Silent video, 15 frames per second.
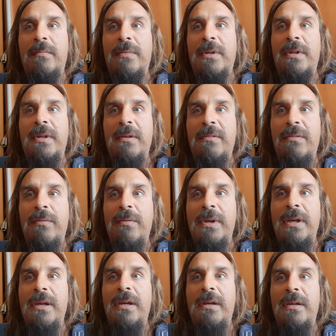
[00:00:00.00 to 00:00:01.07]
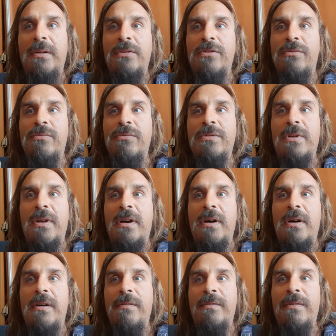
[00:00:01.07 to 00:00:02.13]
But if we choose
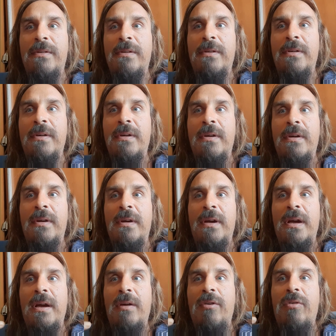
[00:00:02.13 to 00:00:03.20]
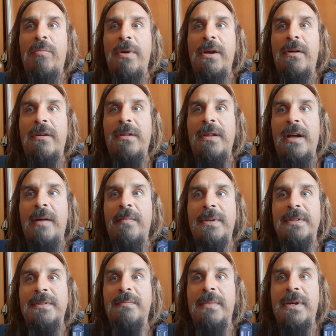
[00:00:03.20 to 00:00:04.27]
love and go beyond time
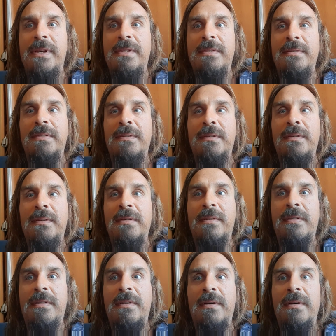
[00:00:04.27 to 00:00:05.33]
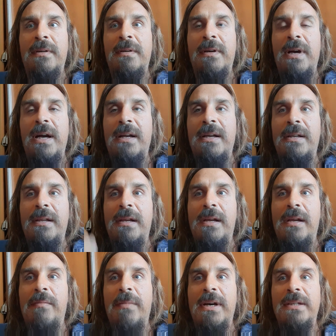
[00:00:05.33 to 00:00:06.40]
and space, I can
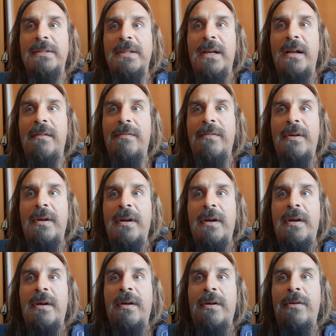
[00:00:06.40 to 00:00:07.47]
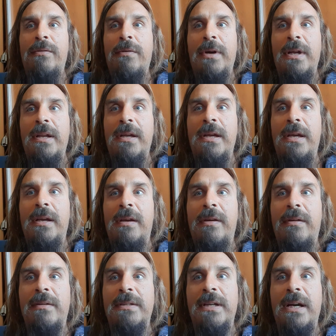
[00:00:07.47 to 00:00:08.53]
heal myself you can heal
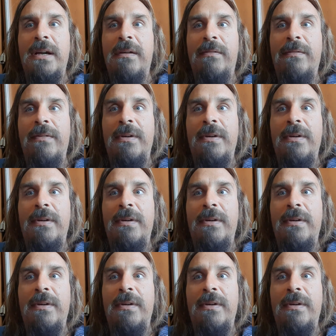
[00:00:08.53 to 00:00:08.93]
yourself.